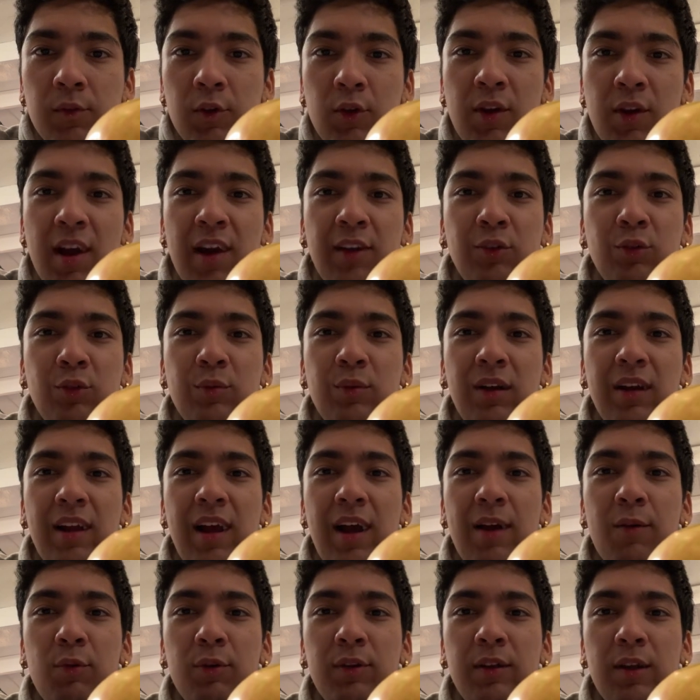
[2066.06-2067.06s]
You can't do a
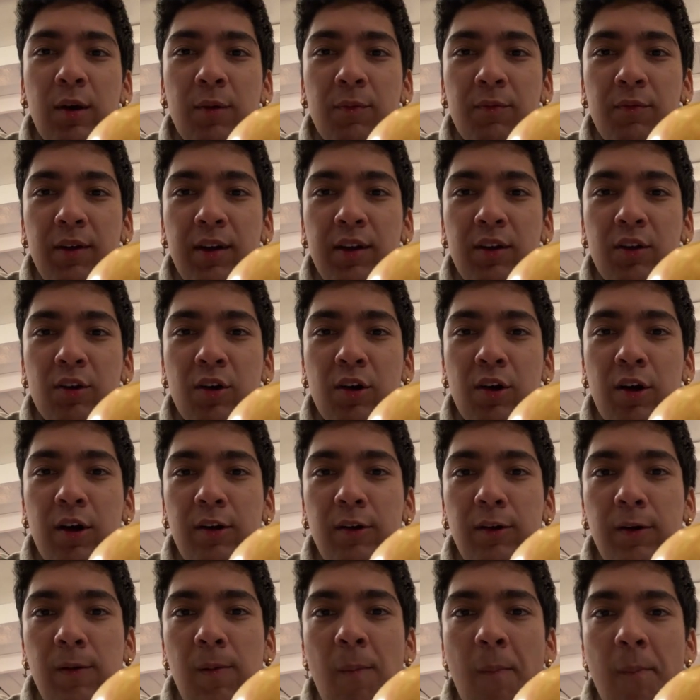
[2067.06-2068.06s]
live without video
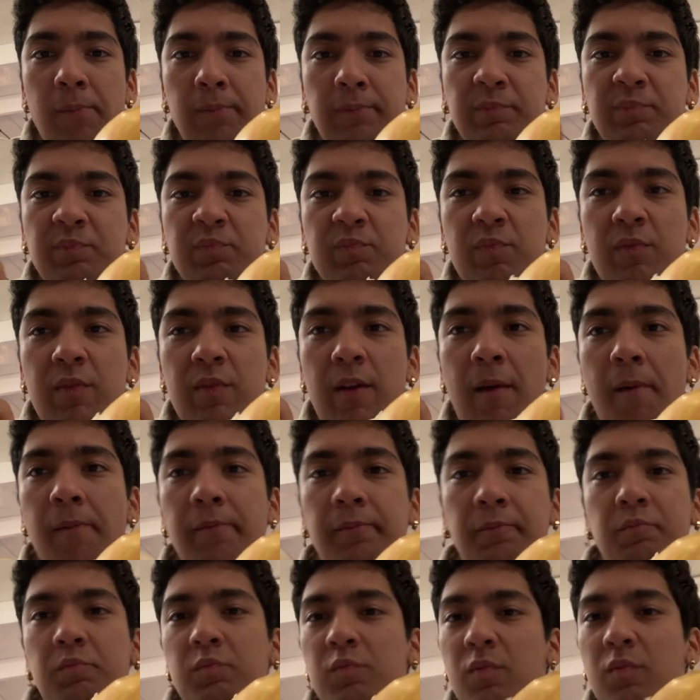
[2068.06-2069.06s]
audio.
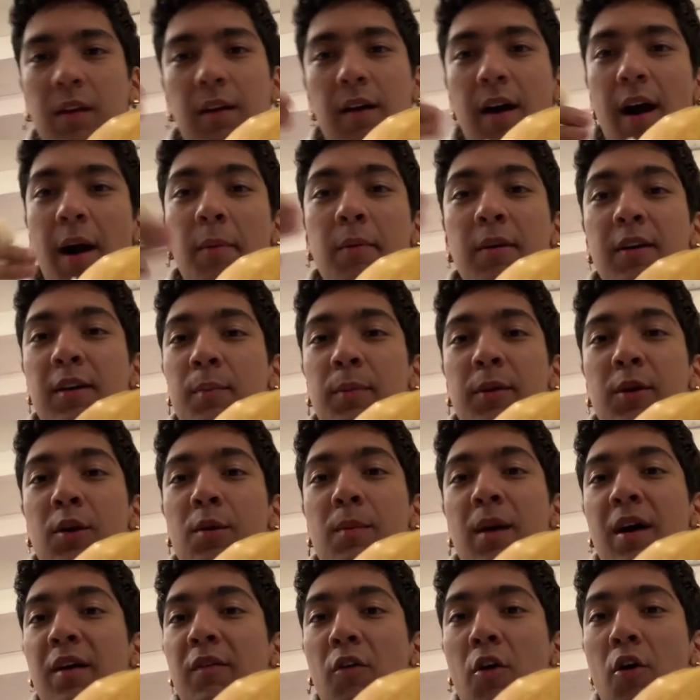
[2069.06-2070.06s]
I'm gonna be
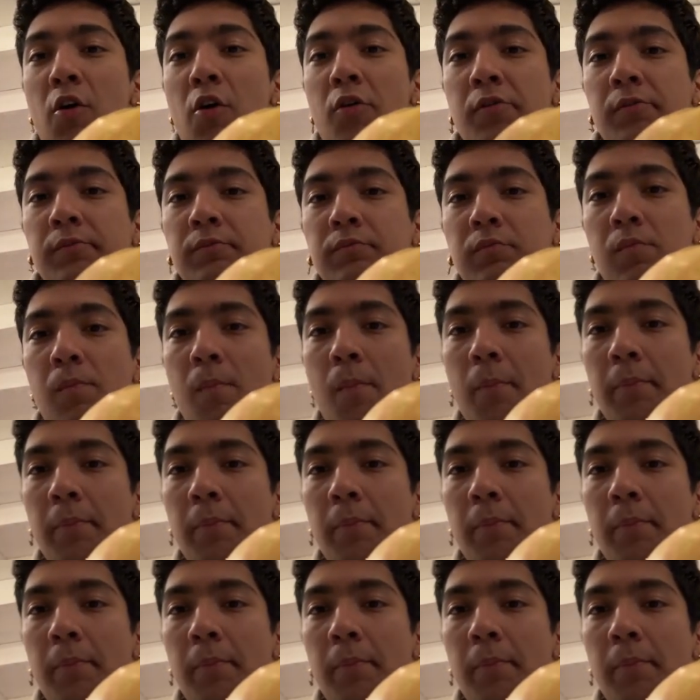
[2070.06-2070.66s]
on my phone.